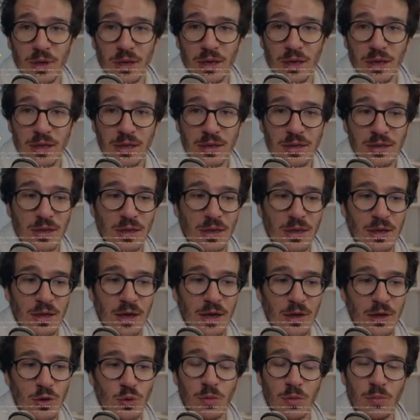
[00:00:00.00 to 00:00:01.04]
as an
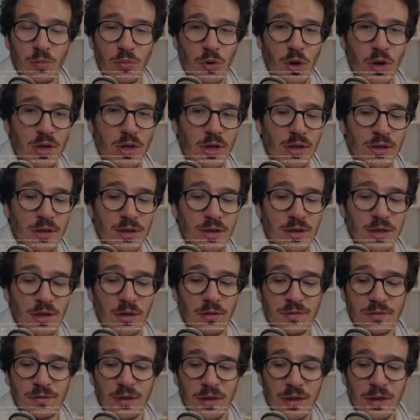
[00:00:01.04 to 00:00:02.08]
actual product
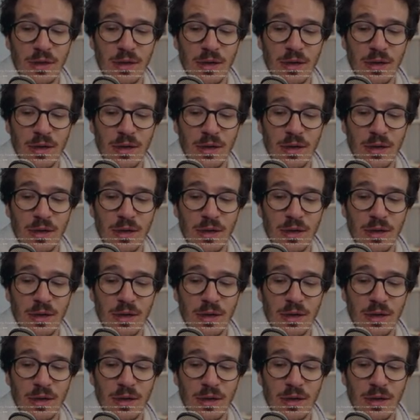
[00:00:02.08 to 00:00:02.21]
itself.